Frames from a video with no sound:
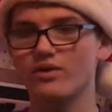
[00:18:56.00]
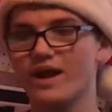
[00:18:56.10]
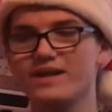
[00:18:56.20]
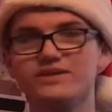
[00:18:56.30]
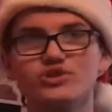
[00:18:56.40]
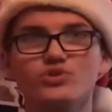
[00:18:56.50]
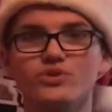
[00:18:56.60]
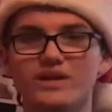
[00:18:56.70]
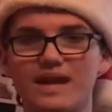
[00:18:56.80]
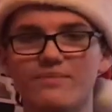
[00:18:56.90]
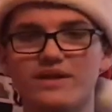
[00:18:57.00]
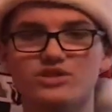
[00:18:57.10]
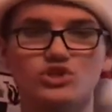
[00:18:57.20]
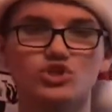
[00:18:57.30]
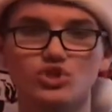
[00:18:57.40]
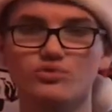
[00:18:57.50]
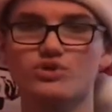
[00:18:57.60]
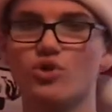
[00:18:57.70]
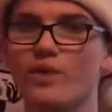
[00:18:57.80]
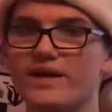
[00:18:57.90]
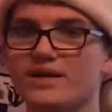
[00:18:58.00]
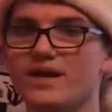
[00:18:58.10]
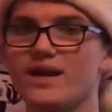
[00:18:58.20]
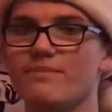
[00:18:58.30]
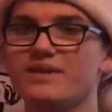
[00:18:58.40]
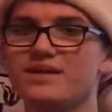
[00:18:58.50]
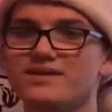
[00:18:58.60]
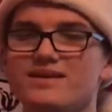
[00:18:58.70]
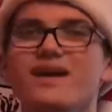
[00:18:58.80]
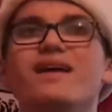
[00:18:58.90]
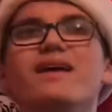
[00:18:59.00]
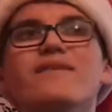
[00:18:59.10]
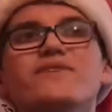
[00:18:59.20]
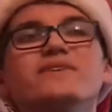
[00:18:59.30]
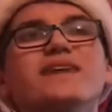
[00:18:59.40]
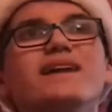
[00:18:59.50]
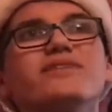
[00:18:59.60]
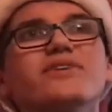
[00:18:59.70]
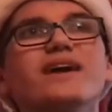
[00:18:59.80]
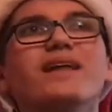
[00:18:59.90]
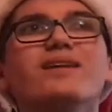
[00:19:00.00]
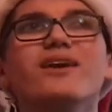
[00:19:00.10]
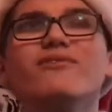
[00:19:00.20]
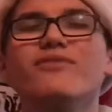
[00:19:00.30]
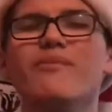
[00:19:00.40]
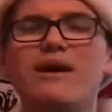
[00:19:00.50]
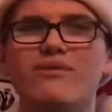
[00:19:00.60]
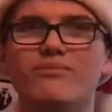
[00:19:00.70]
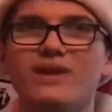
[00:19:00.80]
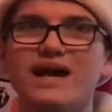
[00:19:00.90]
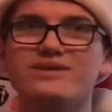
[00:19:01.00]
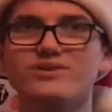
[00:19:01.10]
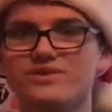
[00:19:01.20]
any shooter game that just shoots quick, because if there's anything I love about blasters,